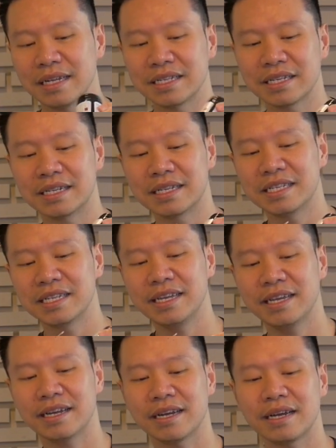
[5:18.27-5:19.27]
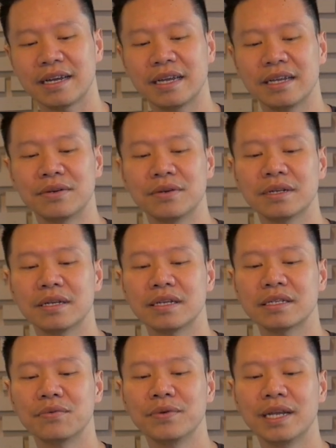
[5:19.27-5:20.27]
As you can see here,
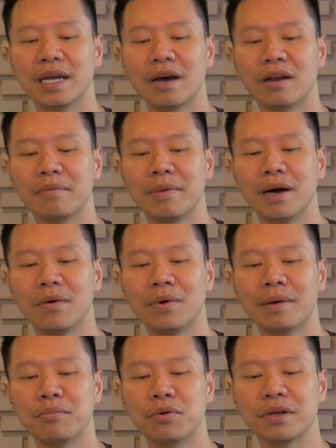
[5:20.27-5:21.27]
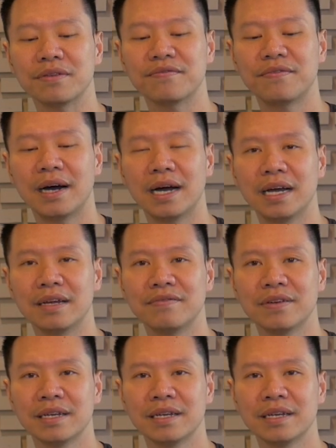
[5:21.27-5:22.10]
it's a readout about 1.5.